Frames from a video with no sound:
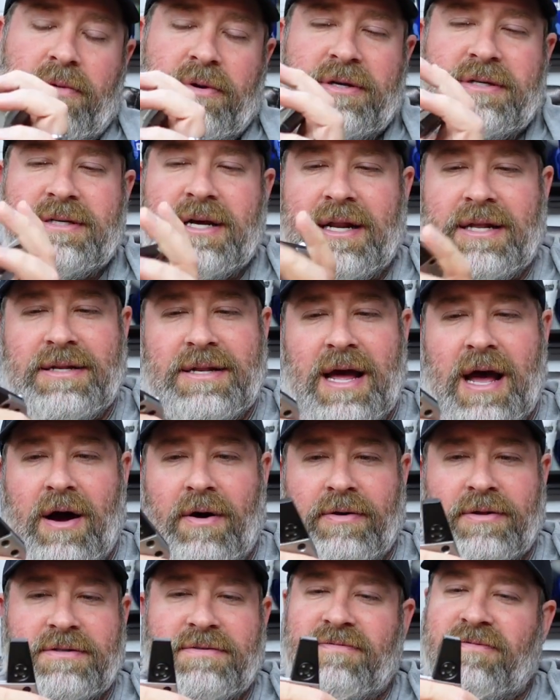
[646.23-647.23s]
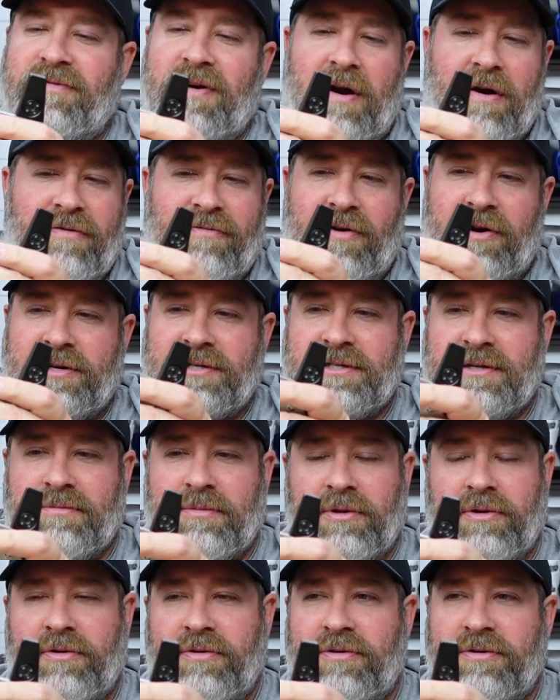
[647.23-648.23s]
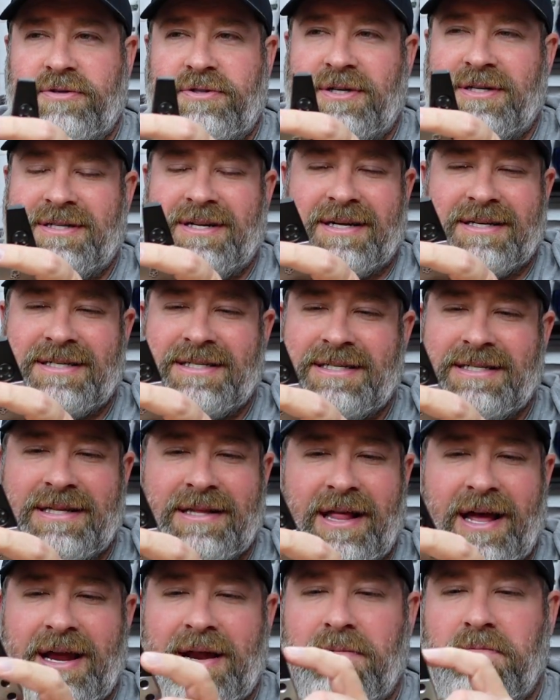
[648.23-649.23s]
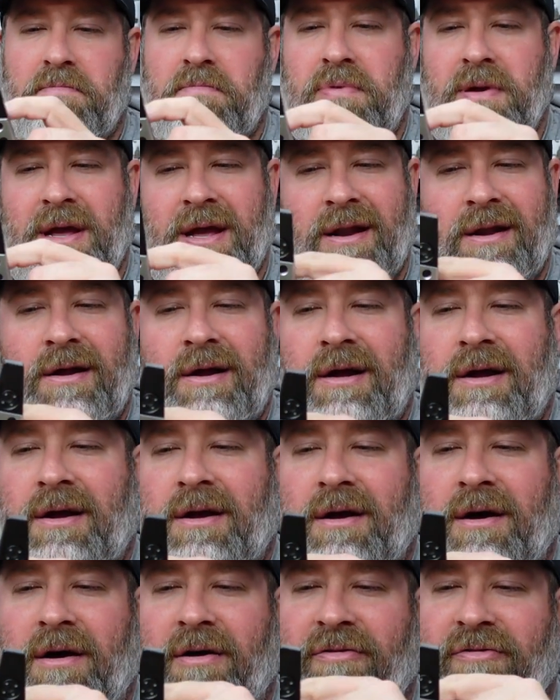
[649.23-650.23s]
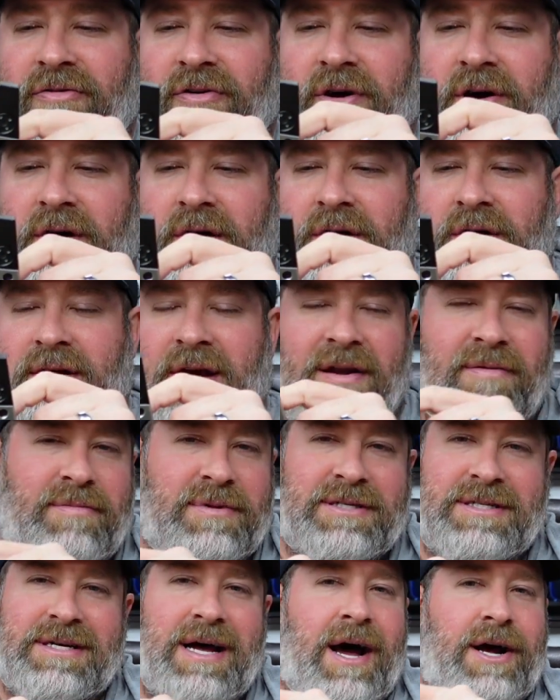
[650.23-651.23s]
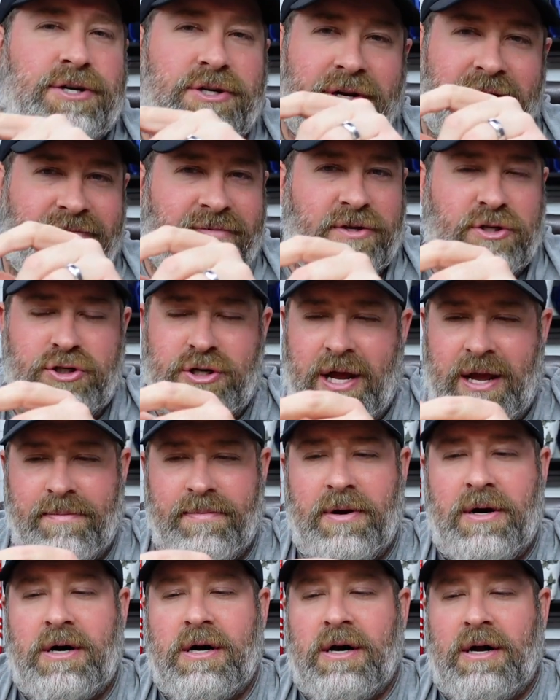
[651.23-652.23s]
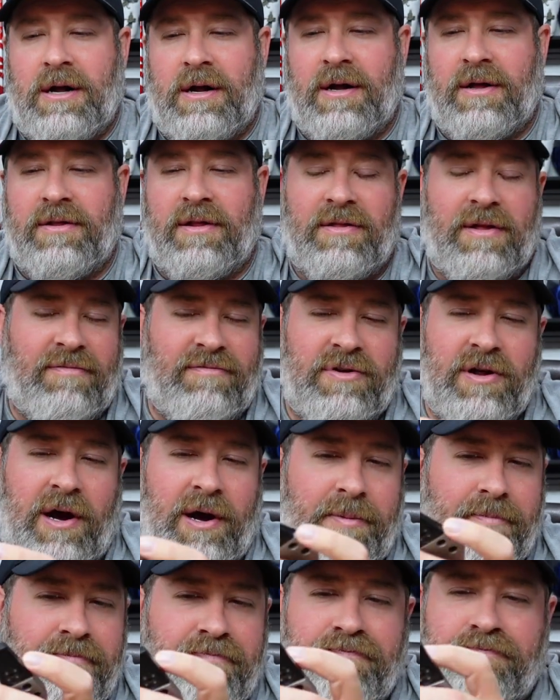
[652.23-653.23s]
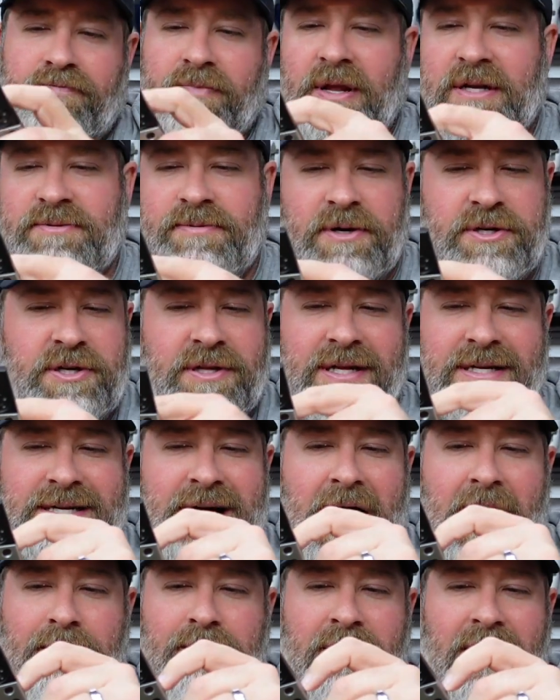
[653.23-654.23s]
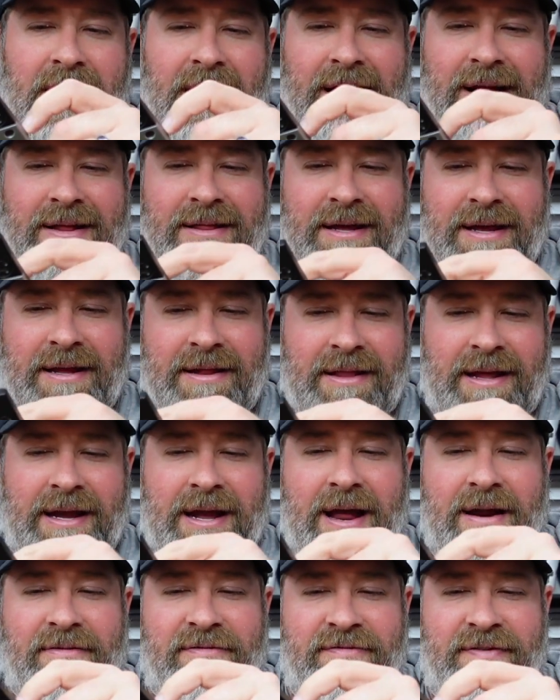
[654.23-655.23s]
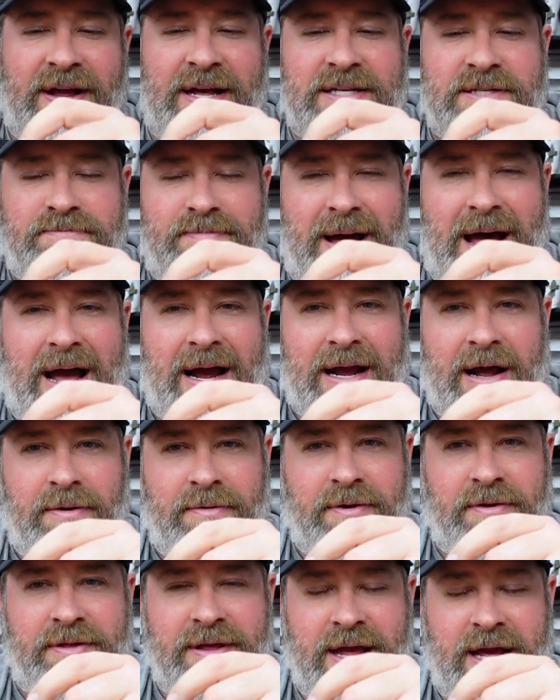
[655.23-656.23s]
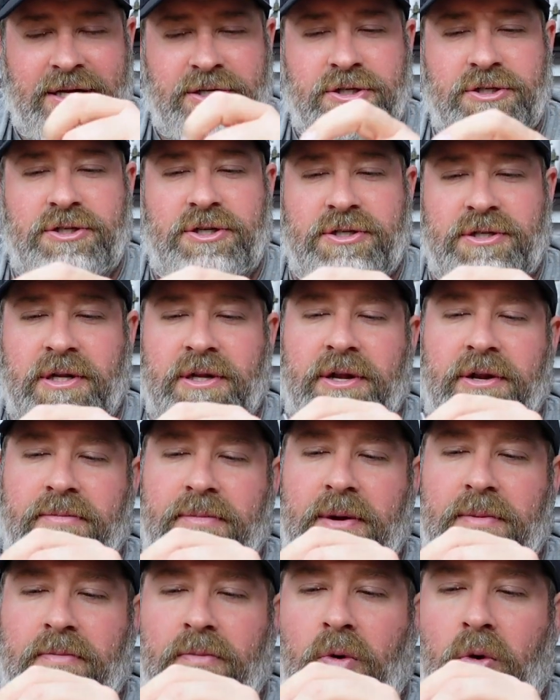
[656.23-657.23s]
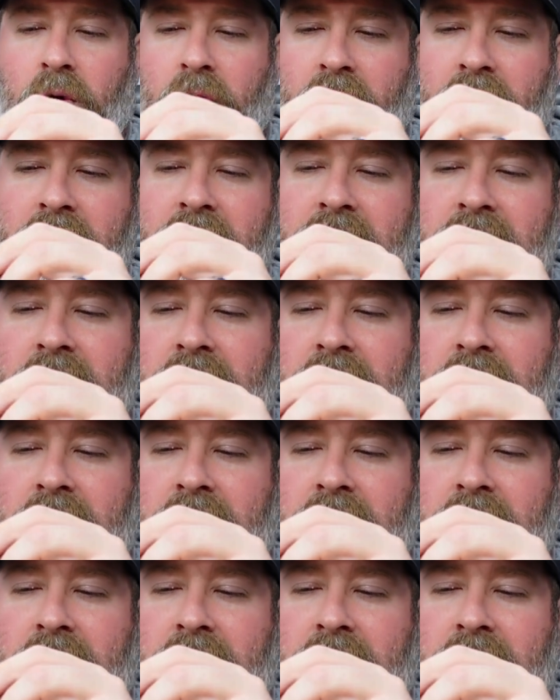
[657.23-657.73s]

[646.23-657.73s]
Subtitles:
When you set it down, it's very, very similar. There's just a slight bit of kind of massaging of the shape that they've done, especially in the top line. I think it like kind of fades back out near the edges just a little bit more.